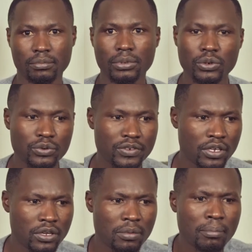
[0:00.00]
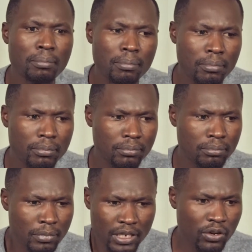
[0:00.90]
Because
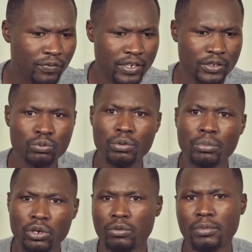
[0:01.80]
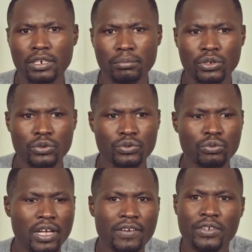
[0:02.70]
many of us, we borrow money because
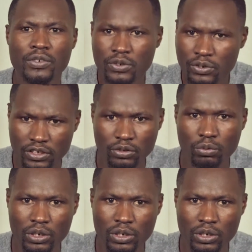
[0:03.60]
we have exhausted